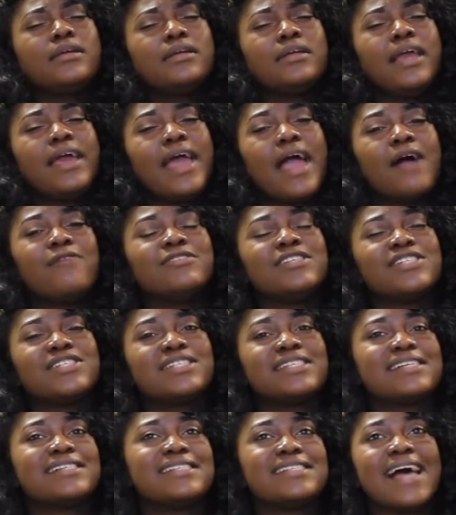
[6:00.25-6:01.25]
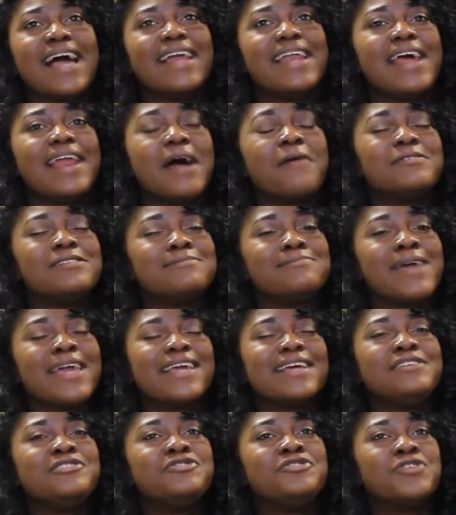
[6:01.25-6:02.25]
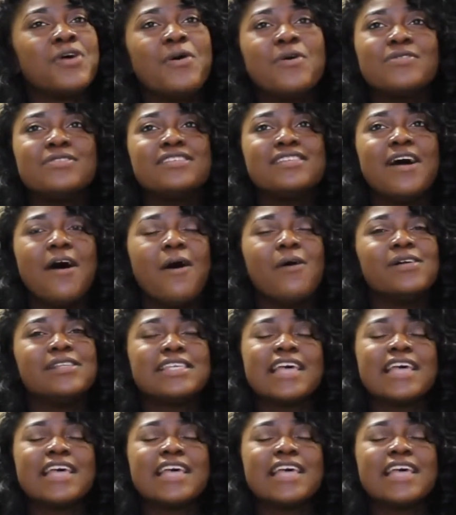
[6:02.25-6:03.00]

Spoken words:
yeah, I was just excited. I was making jokes the whole